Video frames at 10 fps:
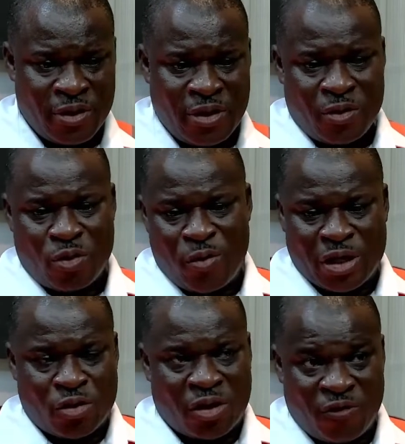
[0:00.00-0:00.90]
When we are
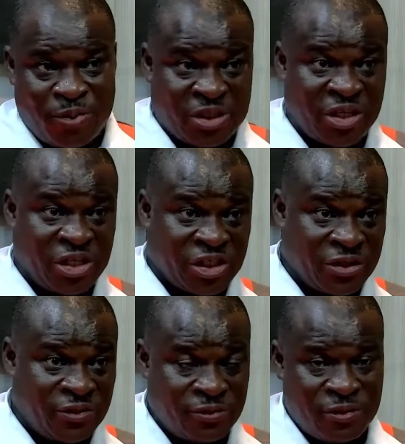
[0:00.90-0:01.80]
talking of
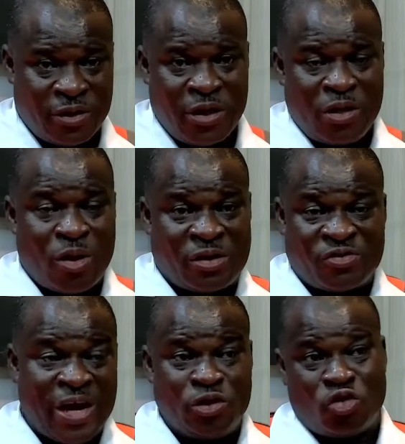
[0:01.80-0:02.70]
mitigation, you are
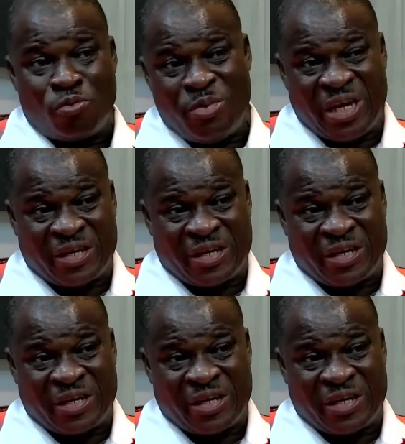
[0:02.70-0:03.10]
trying to make